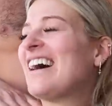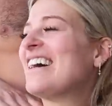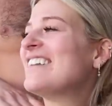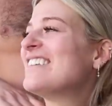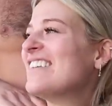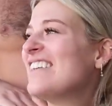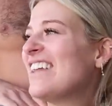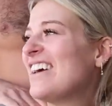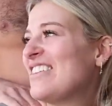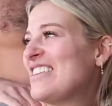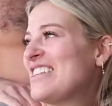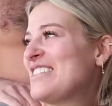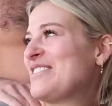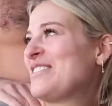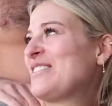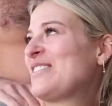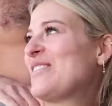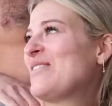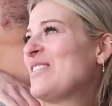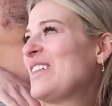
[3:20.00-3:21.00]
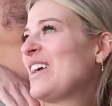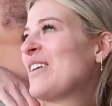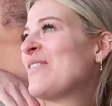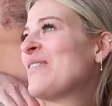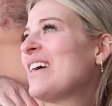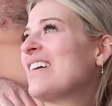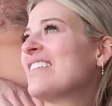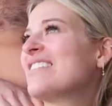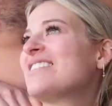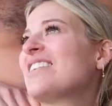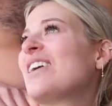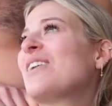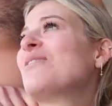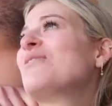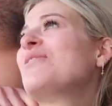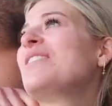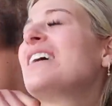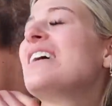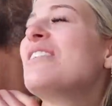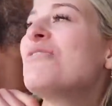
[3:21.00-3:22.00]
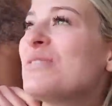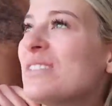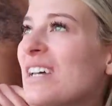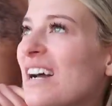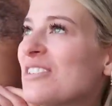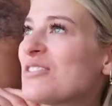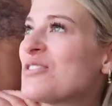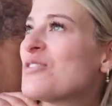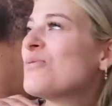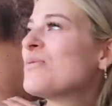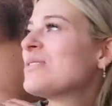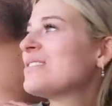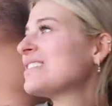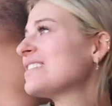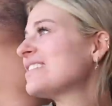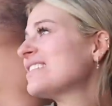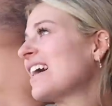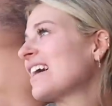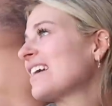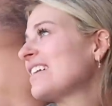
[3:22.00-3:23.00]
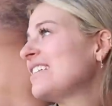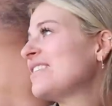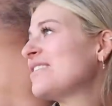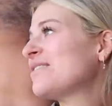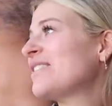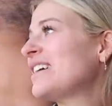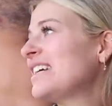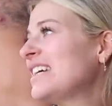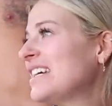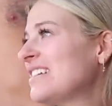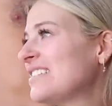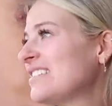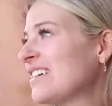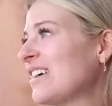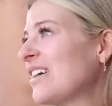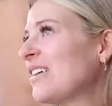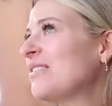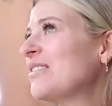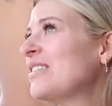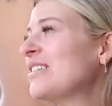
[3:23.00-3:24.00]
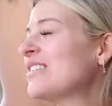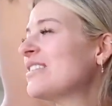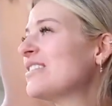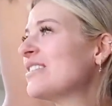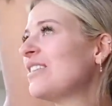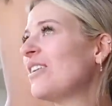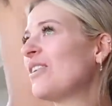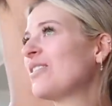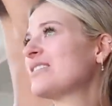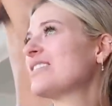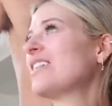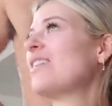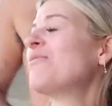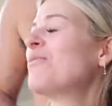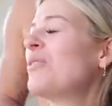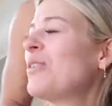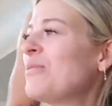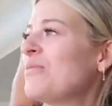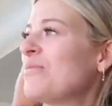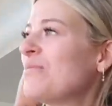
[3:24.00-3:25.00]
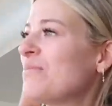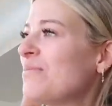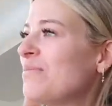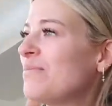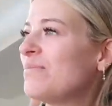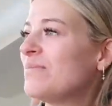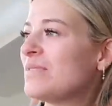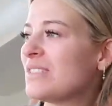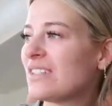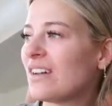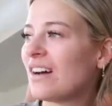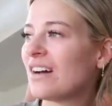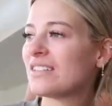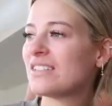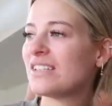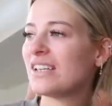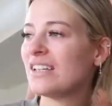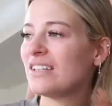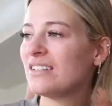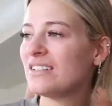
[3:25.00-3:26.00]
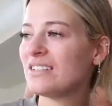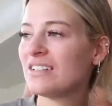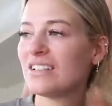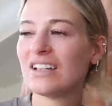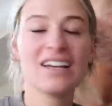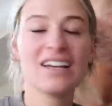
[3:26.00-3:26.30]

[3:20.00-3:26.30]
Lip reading: I don't know. There's just something about the time of year. It was actually almost exactly 3 years ago that the lockdown one started.